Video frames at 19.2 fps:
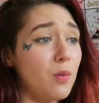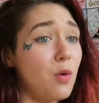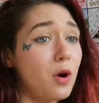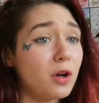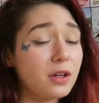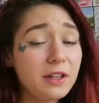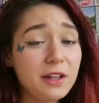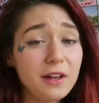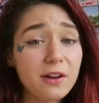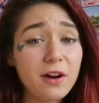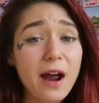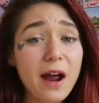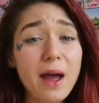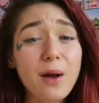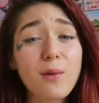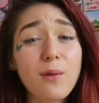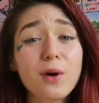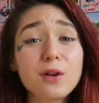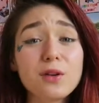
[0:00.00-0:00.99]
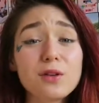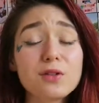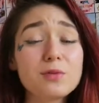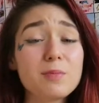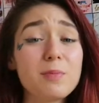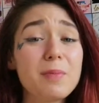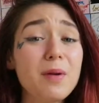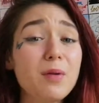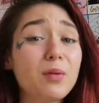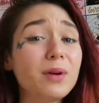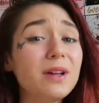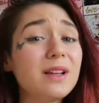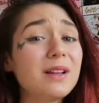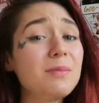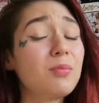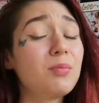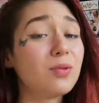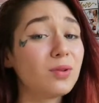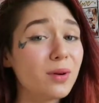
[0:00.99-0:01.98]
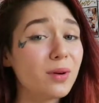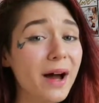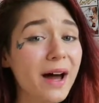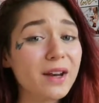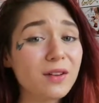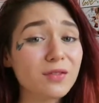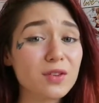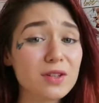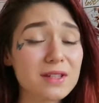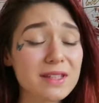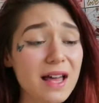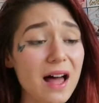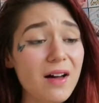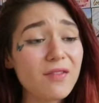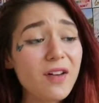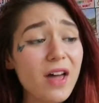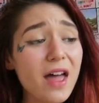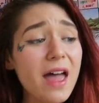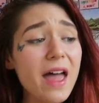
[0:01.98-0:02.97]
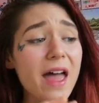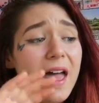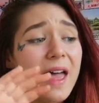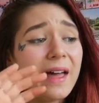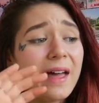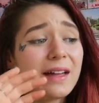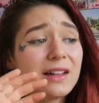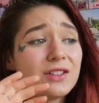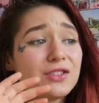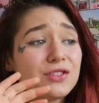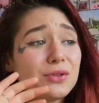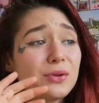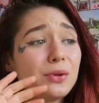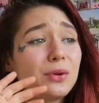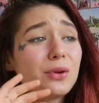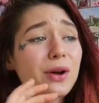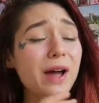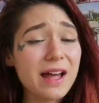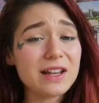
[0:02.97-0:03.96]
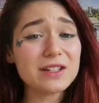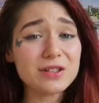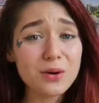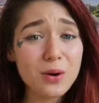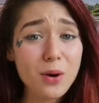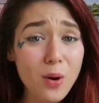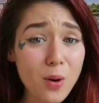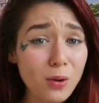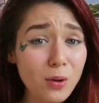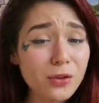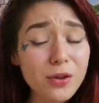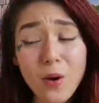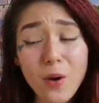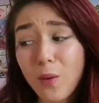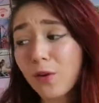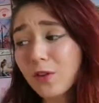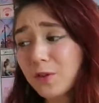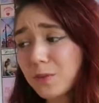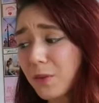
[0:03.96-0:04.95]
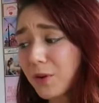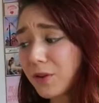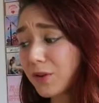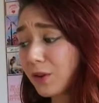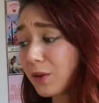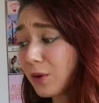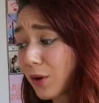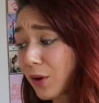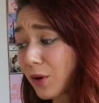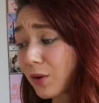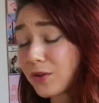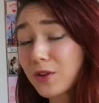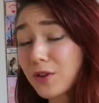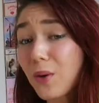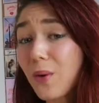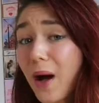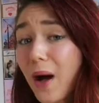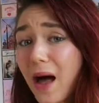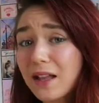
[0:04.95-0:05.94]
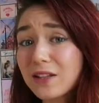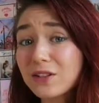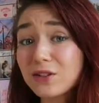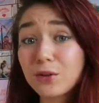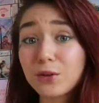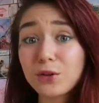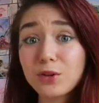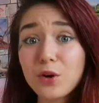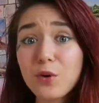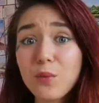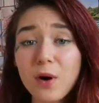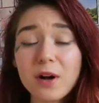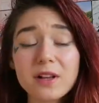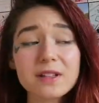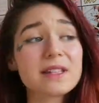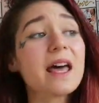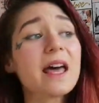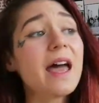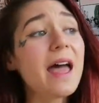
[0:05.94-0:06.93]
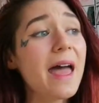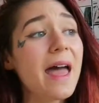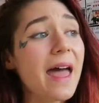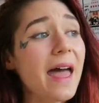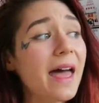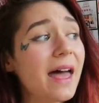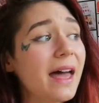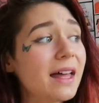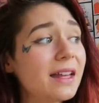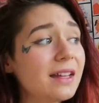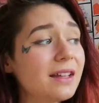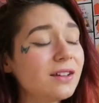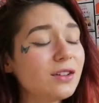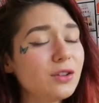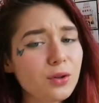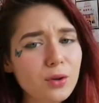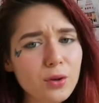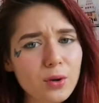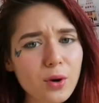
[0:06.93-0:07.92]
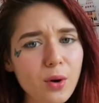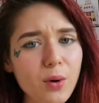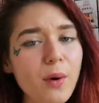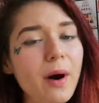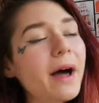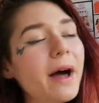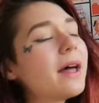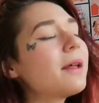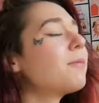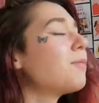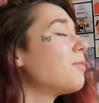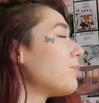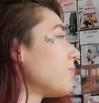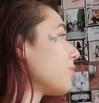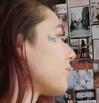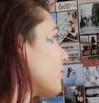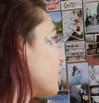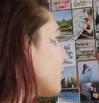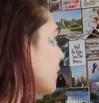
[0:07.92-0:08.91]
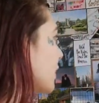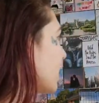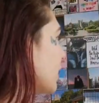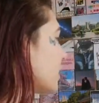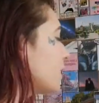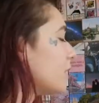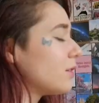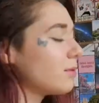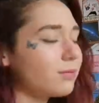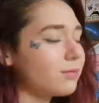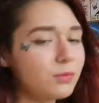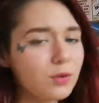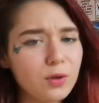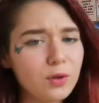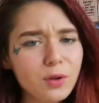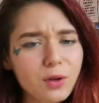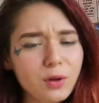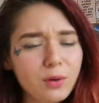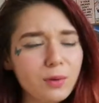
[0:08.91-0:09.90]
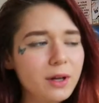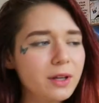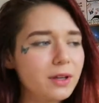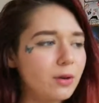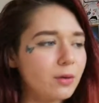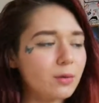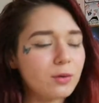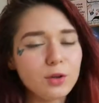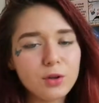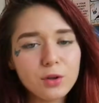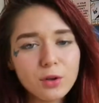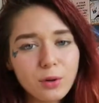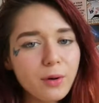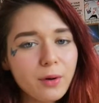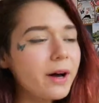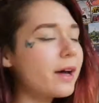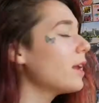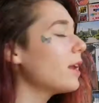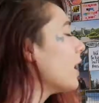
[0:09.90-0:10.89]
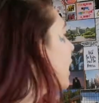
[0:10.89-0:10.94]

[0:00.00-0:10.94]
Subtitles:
1 year, I want you to be really proud of yourself and to look at your old goals, but look also at your new ones. And do you know what? No, you know what?